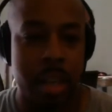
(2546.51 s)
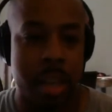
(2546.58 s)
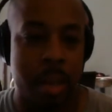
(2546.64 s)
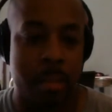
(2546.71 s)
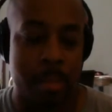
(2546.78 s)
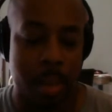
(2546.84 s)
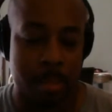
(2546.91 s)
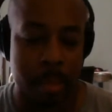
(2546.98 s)

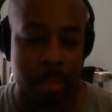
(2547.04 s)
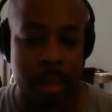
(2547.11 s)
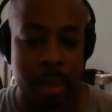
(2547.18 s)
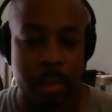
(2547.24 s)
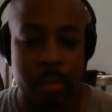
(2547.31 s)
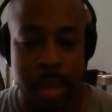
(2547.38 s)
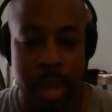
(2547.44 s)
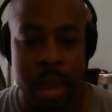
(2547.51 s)
and me and my
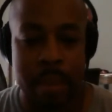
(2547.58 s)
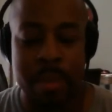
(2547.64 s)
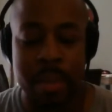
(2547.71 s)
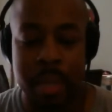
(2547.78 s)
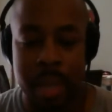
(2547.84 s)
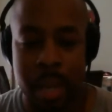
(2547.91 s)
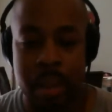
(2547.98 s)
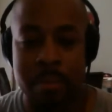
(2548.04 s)
mother were having
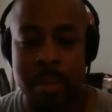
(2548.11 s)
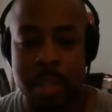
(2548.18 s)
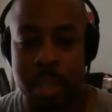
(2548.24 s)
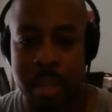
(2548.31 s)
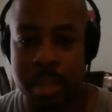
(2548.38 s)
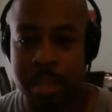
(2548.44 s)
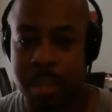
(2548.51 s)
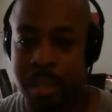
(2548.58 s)
a
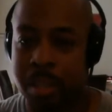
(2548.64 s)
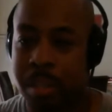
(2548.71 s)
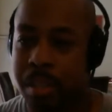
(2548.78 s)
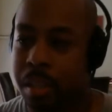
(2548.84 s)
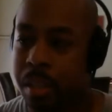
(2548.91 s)
conversation,